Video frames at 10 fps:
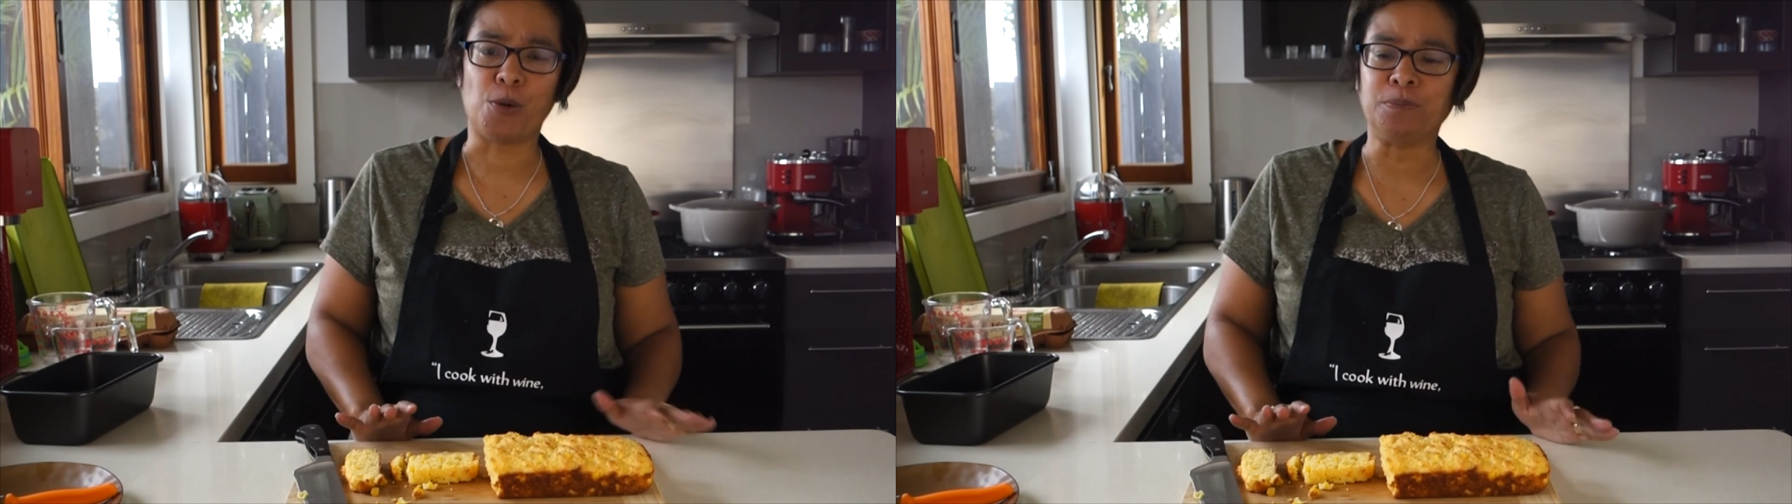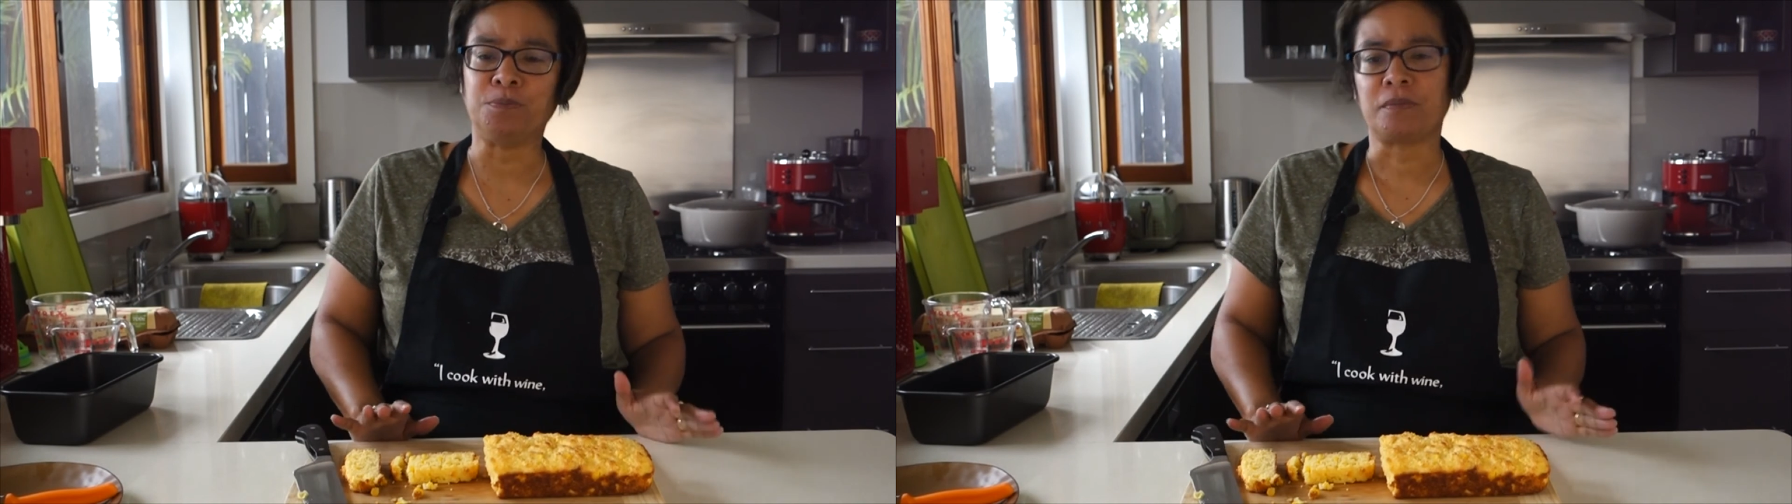
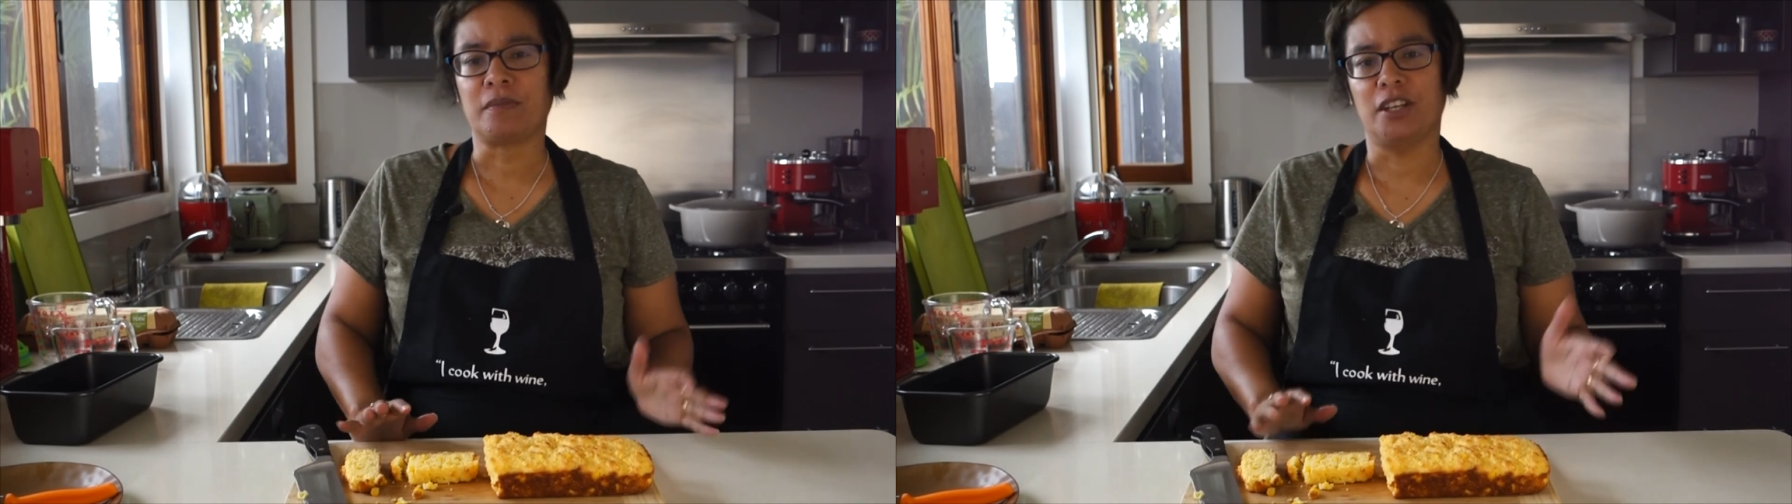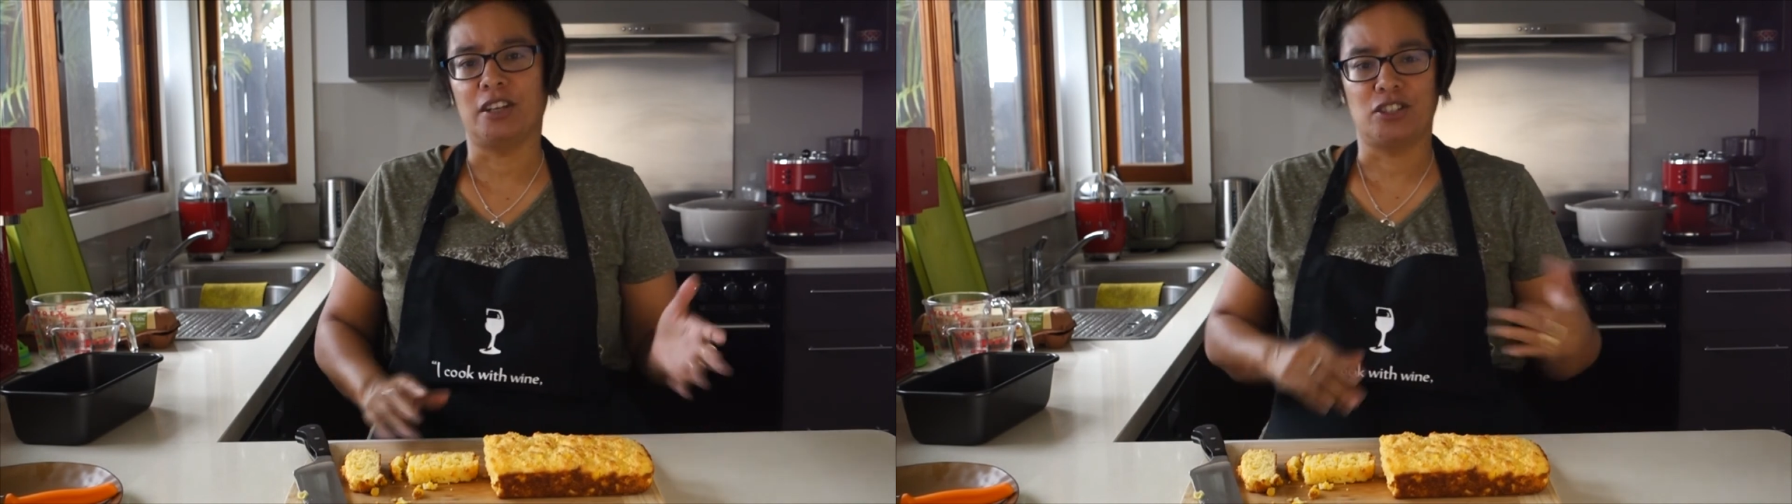you know,
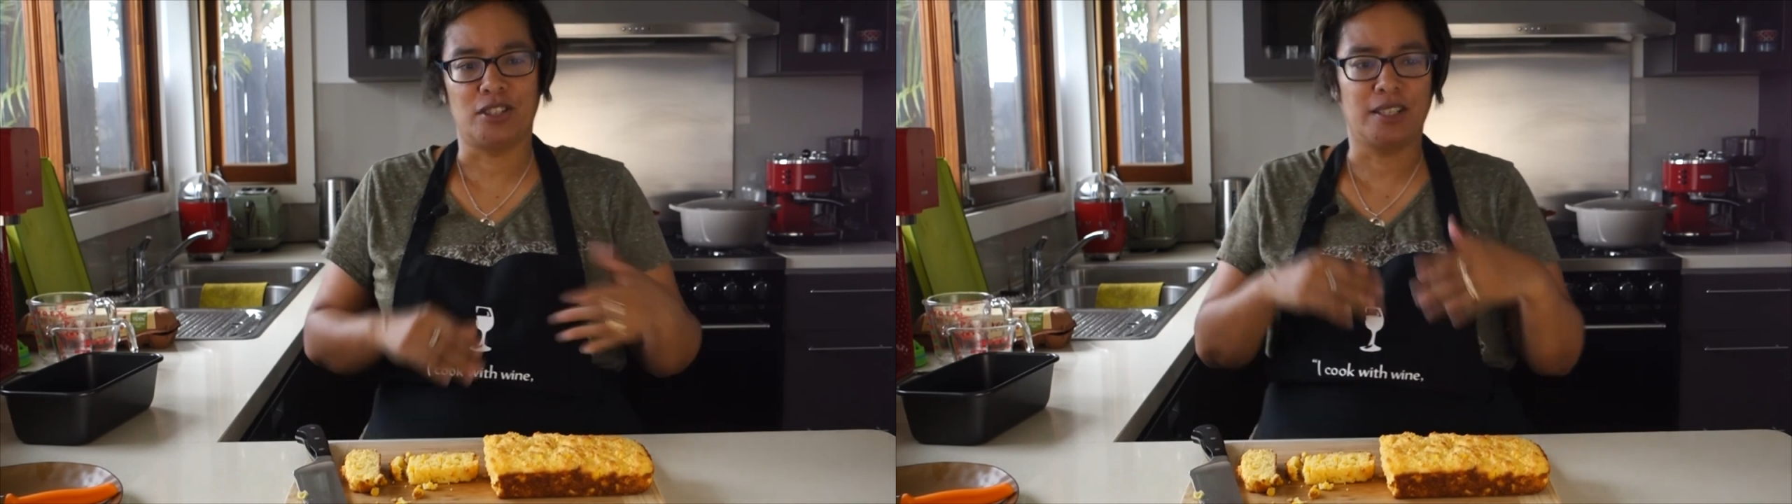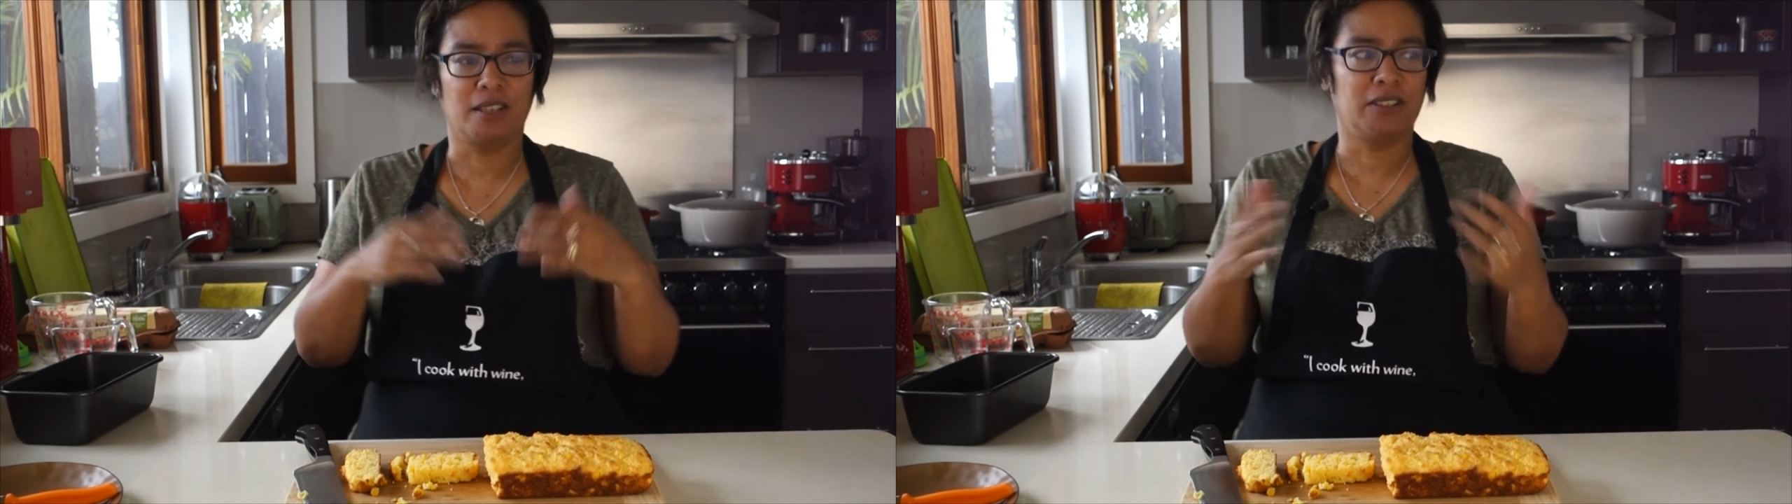just serve it
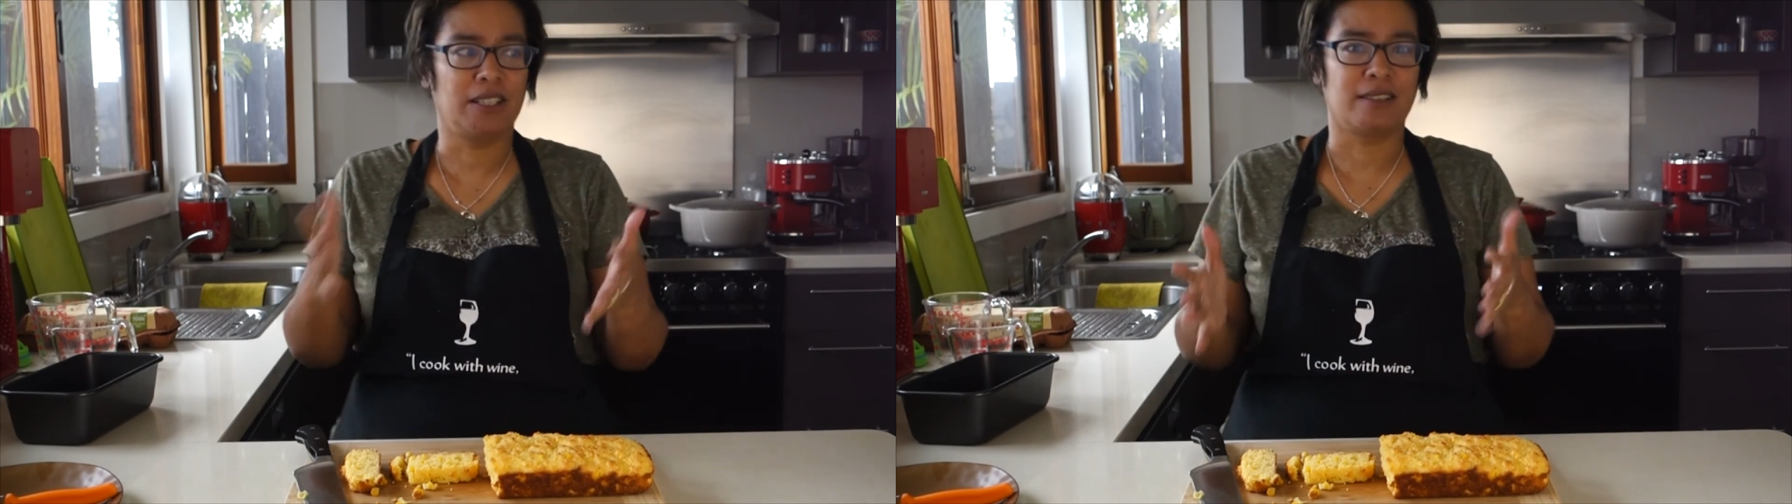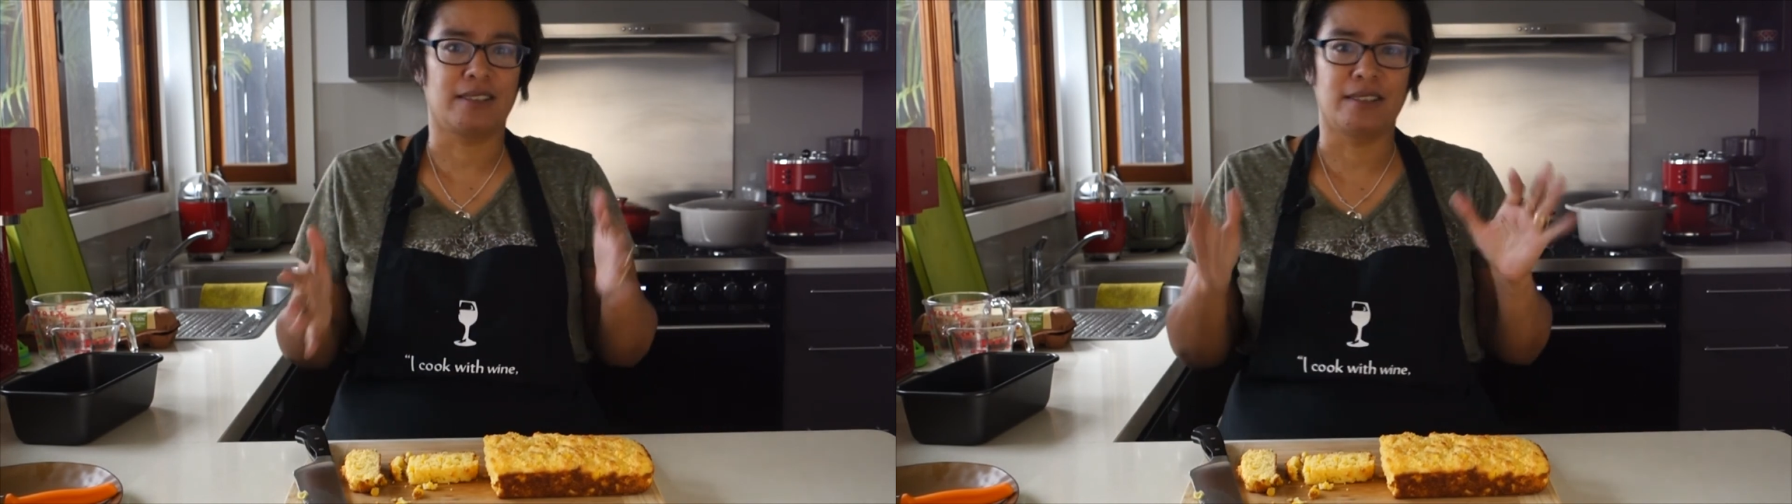as a
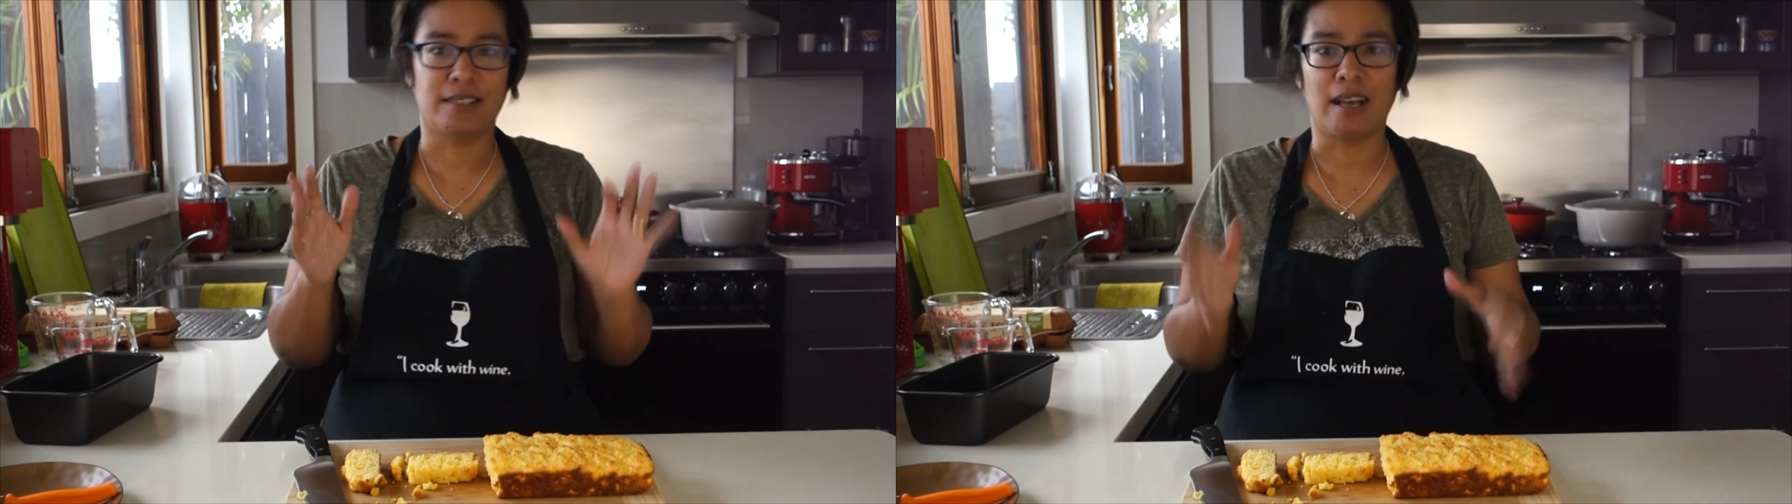side,